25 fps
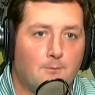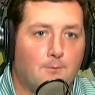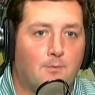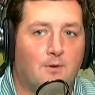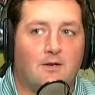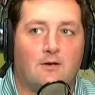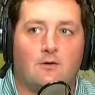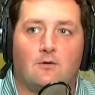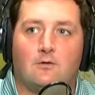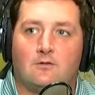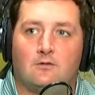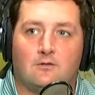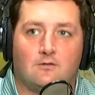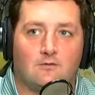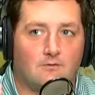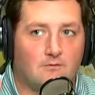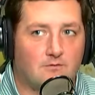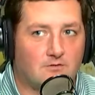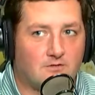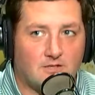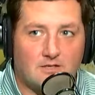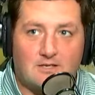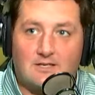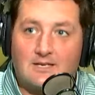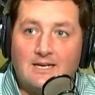But
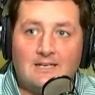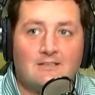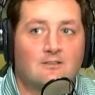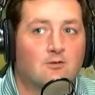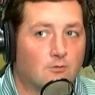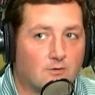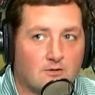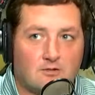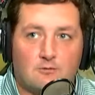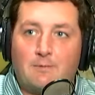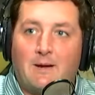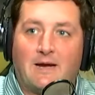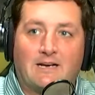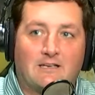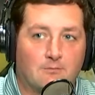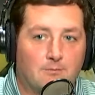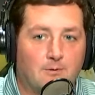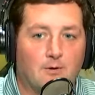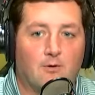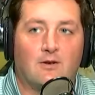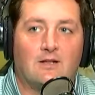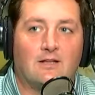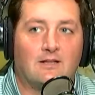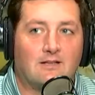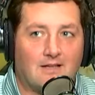to get to
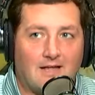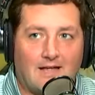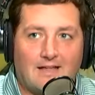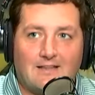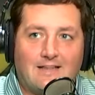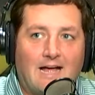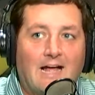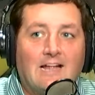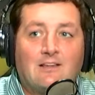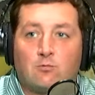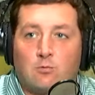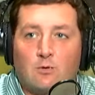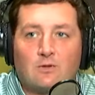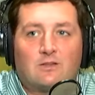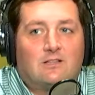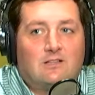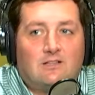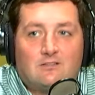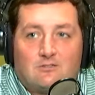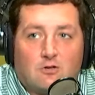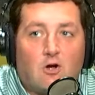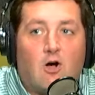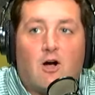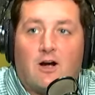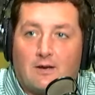respectability, that's what
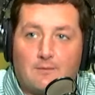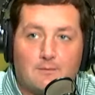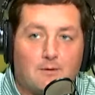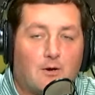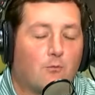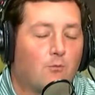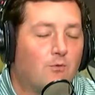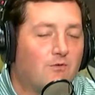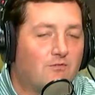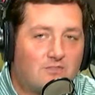he's talking about.